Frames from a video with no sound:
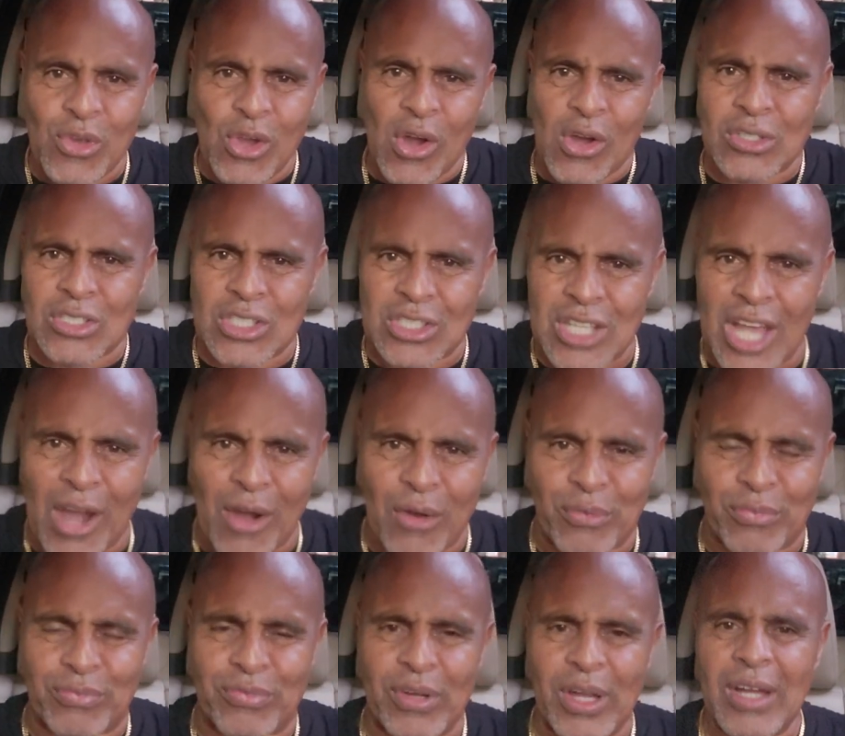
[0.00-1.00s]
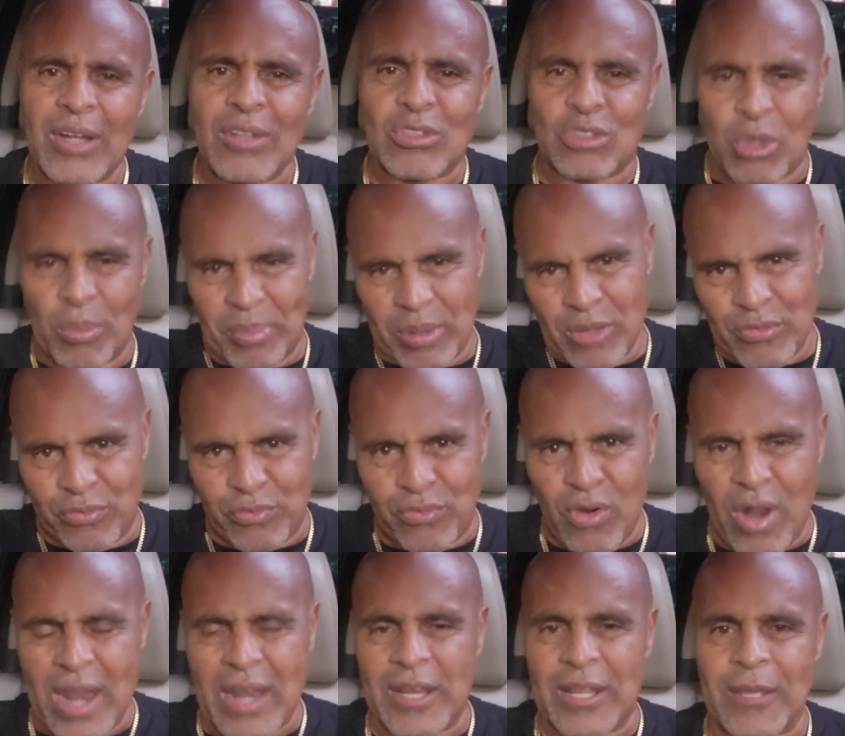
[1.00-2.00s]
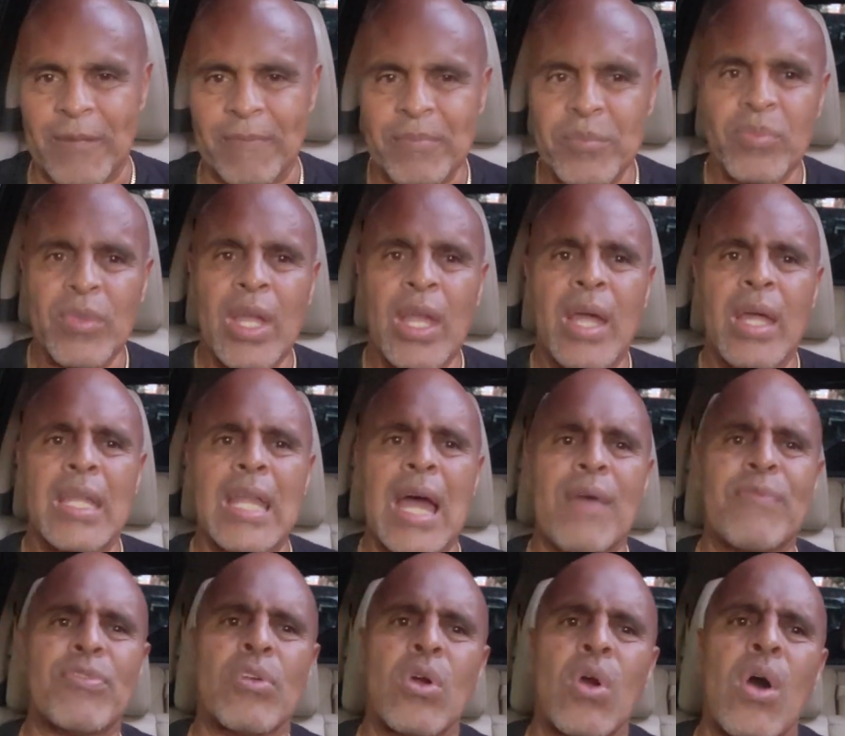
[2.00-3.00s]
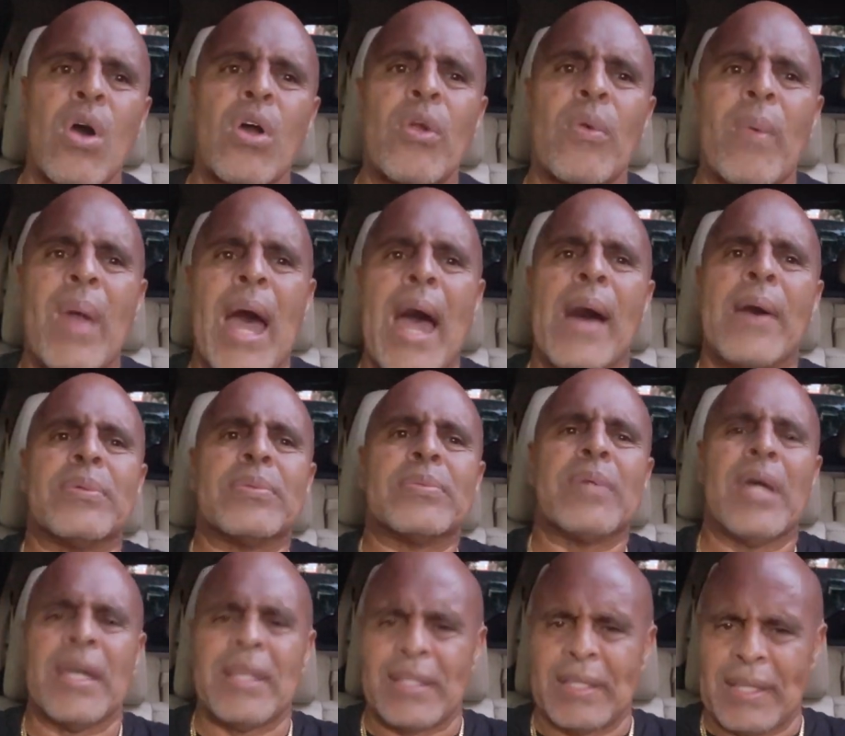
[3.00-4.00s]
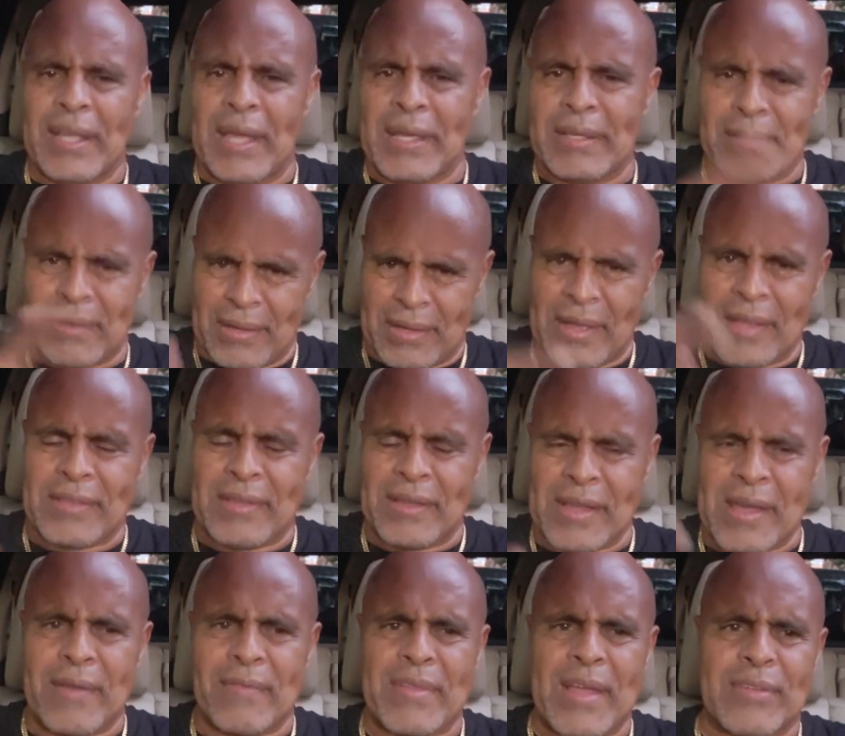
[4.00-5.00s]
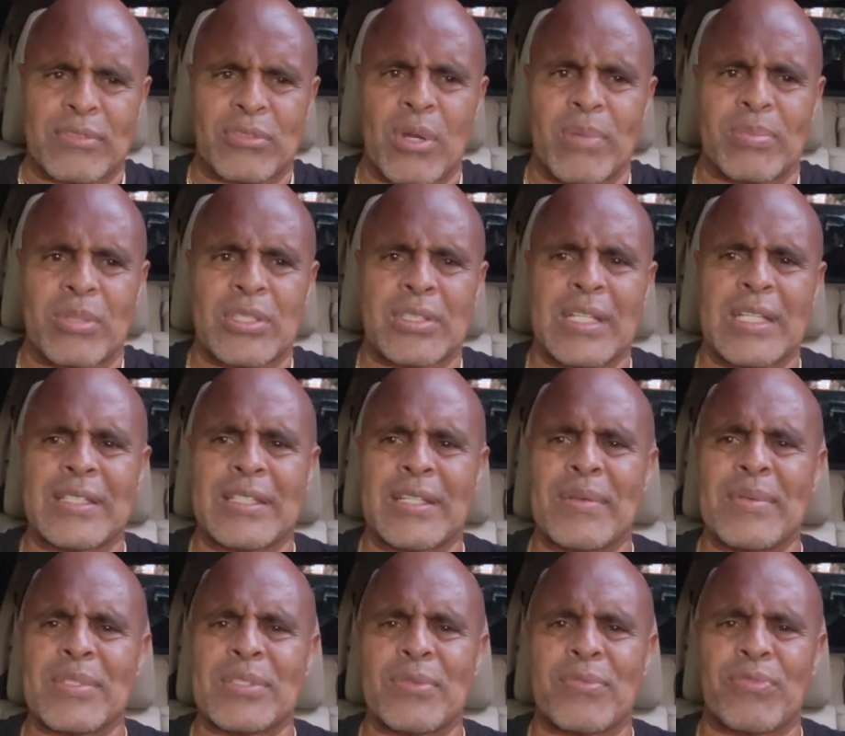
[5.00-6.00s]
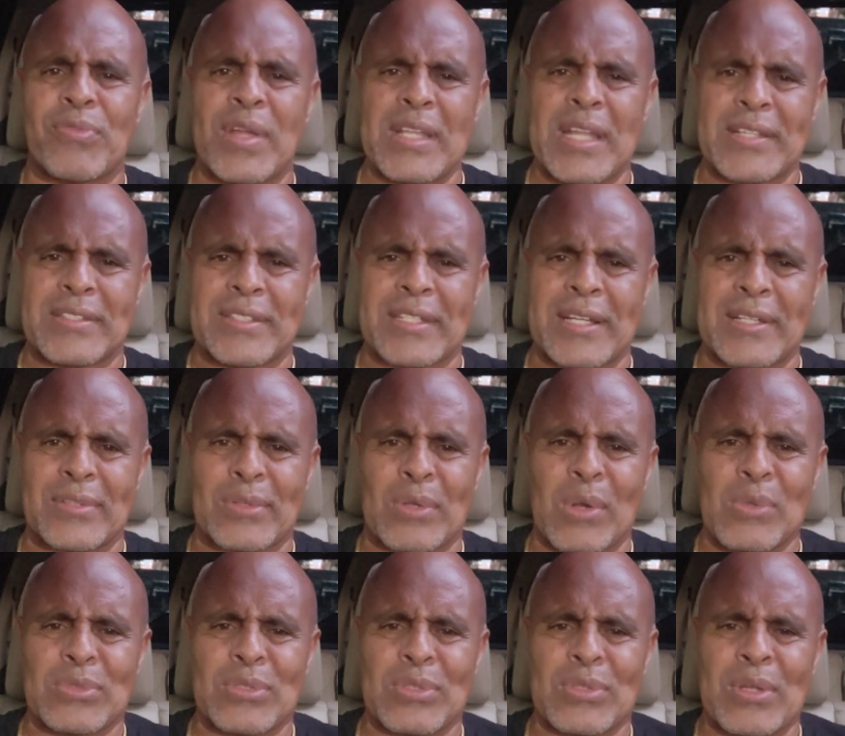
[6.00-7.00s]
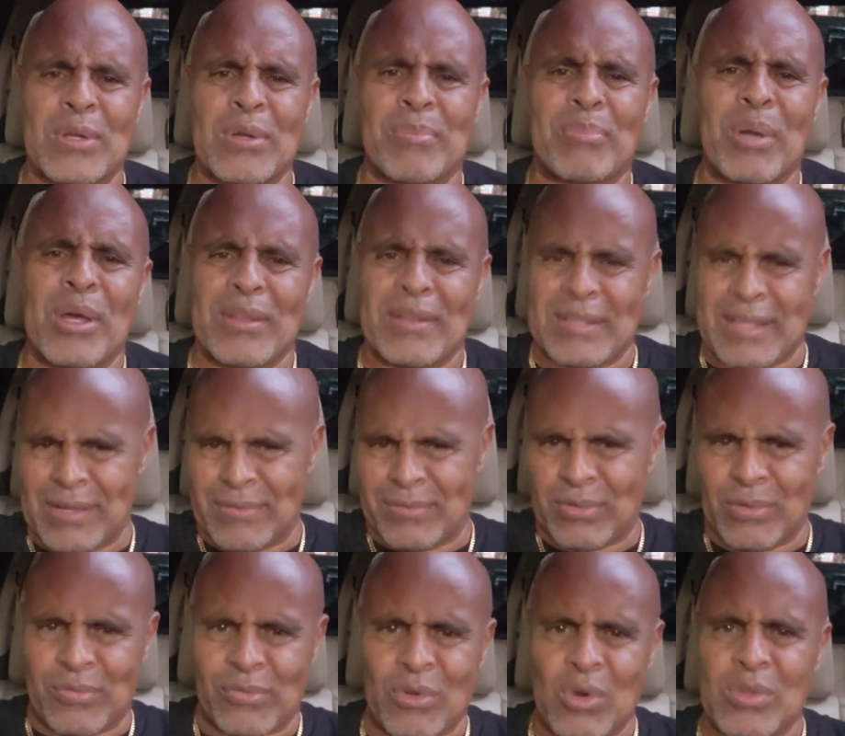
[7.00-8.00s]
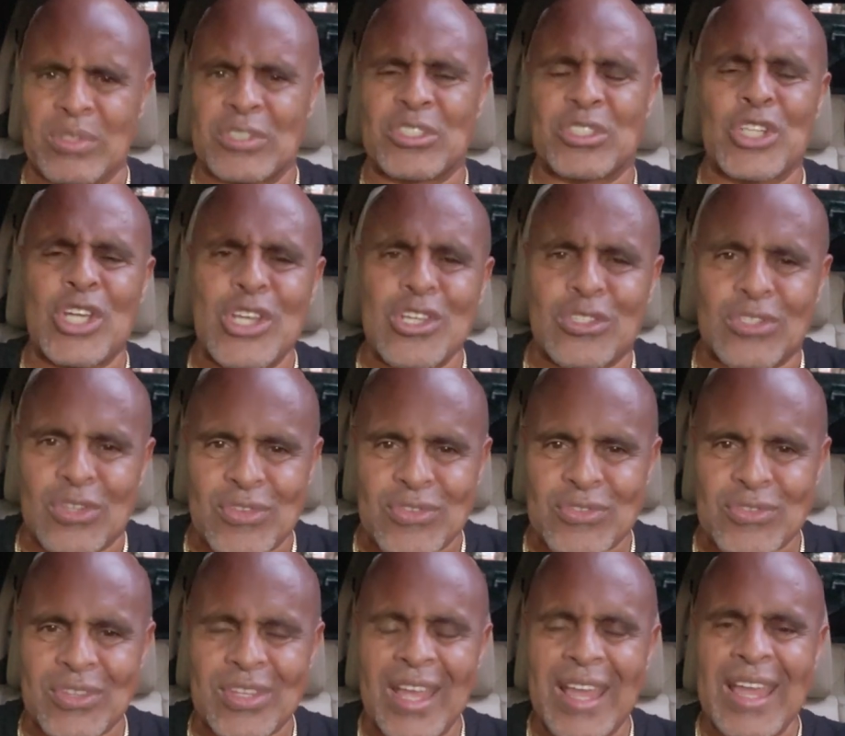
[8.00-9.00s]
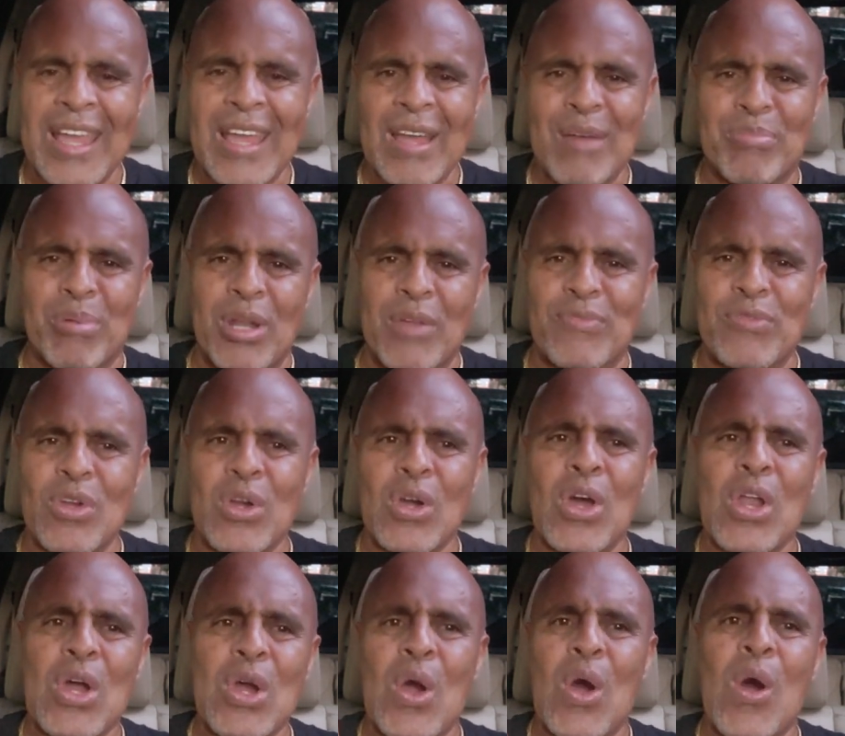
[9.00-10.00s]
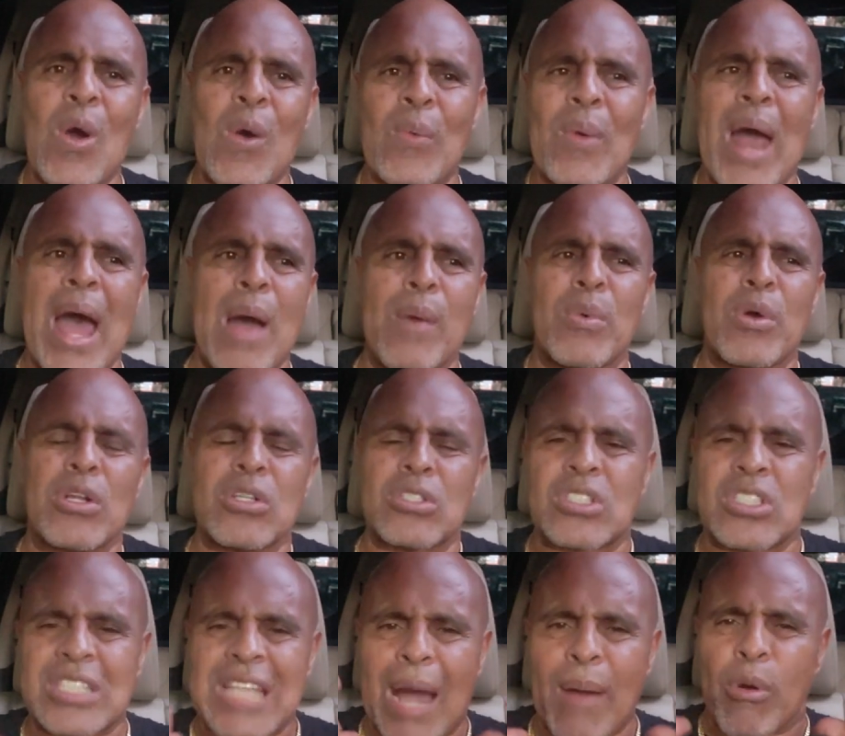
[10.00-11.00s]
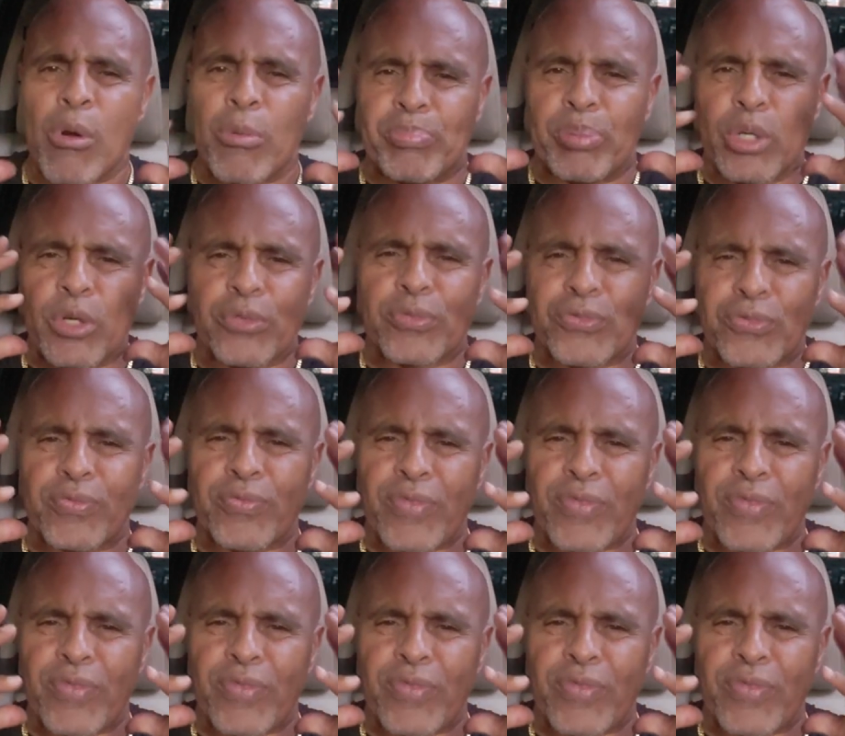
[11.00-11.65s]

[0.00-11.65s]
yourself to be friendly. Now, if you're going around, and the end of that scripture says there is a friend that sticks closer than a brother, and that's, of course, Jesus. But if you're going to go around with a sourpuss